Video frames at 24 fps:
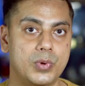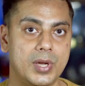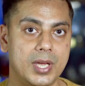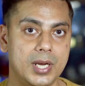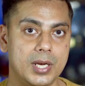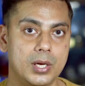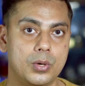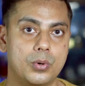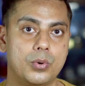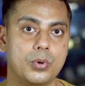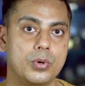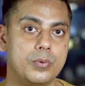
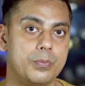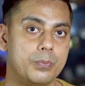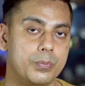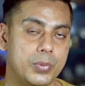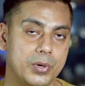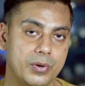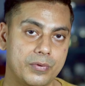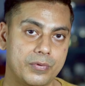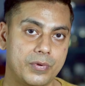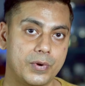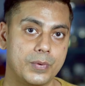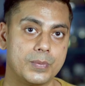very good
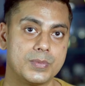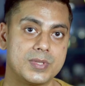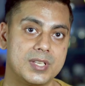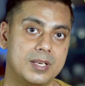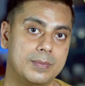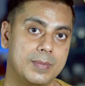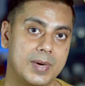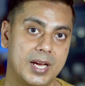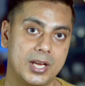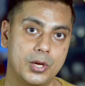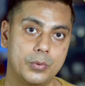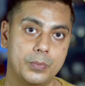perfumes
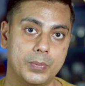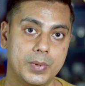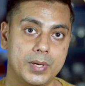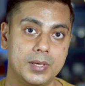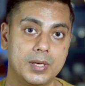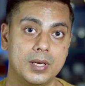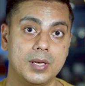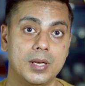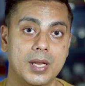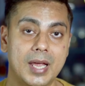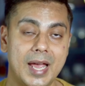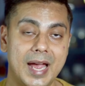in my
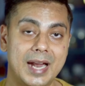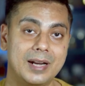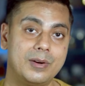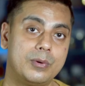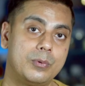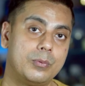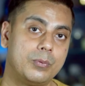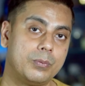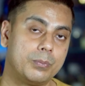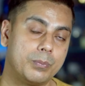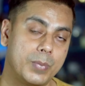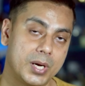opinion
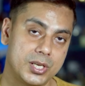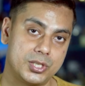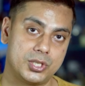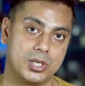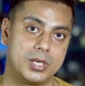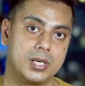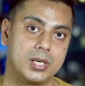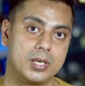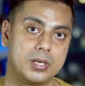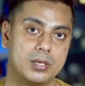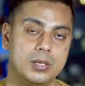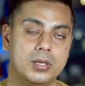at
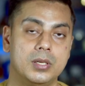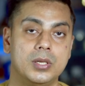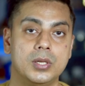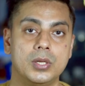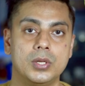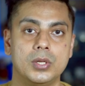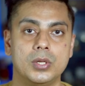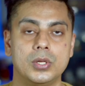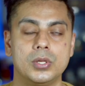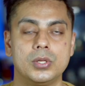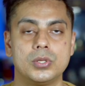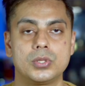budget.
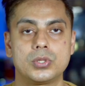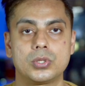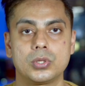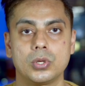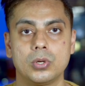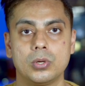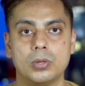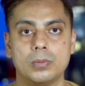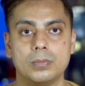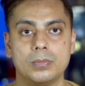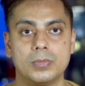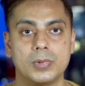
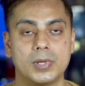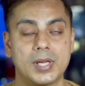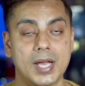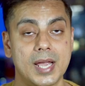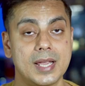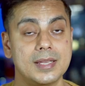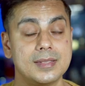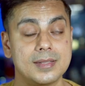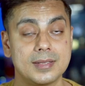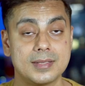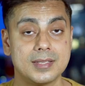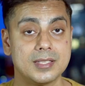So
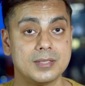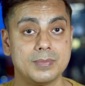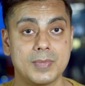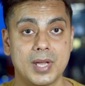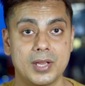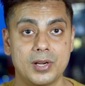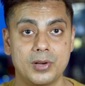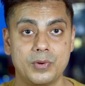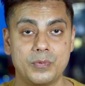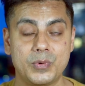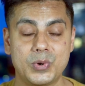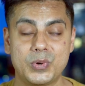guys, this is
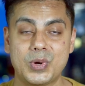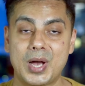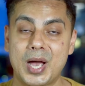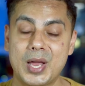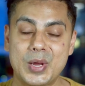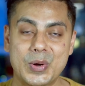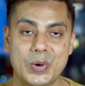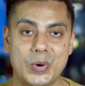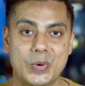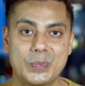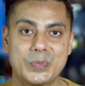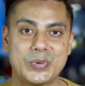my review.
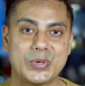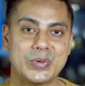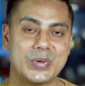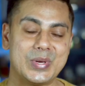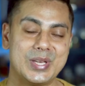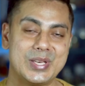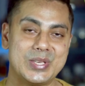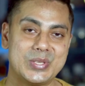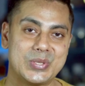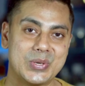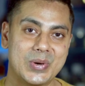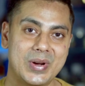I hope you
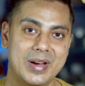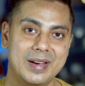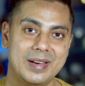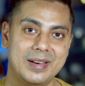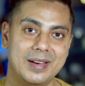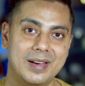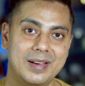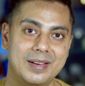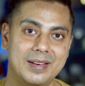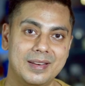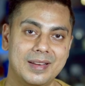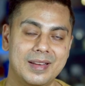enjoyed
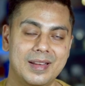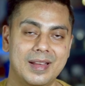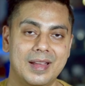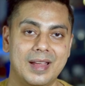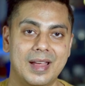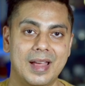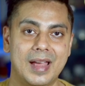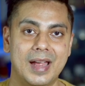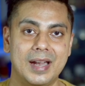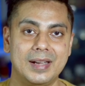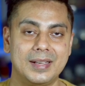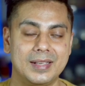it.
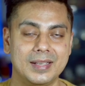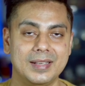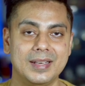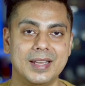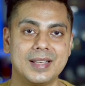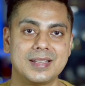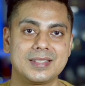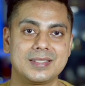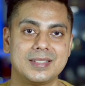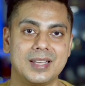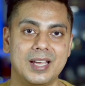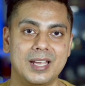Until
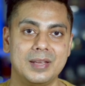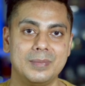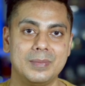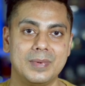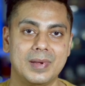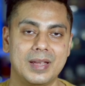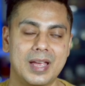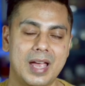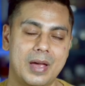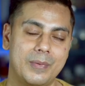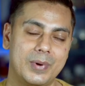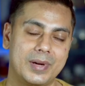next time,
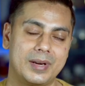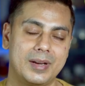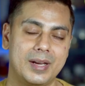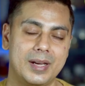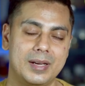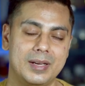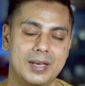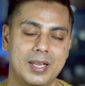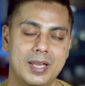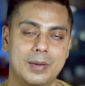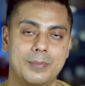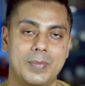have a
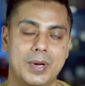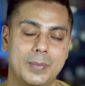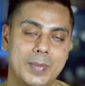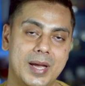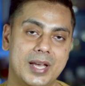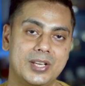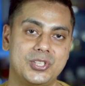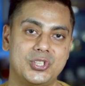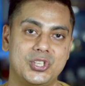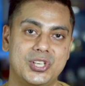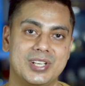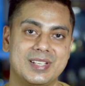great day. Bye bye.
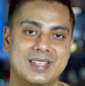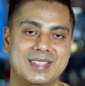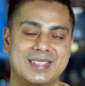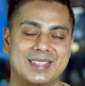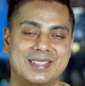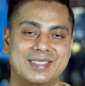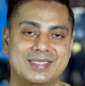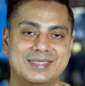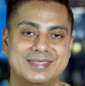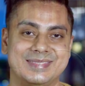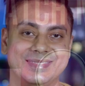Cheers.